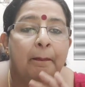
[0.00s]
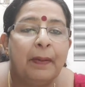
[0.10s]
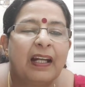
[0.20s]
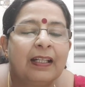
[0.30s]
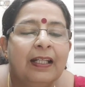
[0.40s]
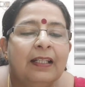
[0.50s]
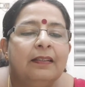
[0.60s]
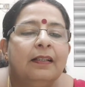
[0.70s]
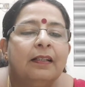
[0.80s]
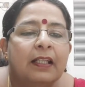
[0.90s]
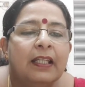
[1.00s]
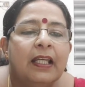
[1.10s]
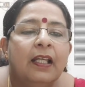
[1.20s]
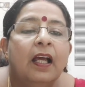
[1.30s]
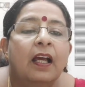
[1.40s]

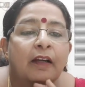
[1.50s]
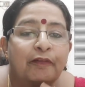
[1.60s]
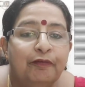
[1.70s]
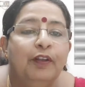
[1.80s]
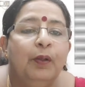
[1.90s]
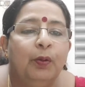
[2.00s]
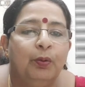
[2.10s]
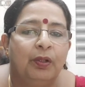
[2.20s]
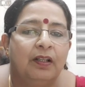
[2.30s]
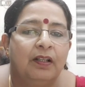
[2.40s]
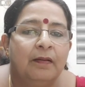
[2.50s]
purgatorial floor,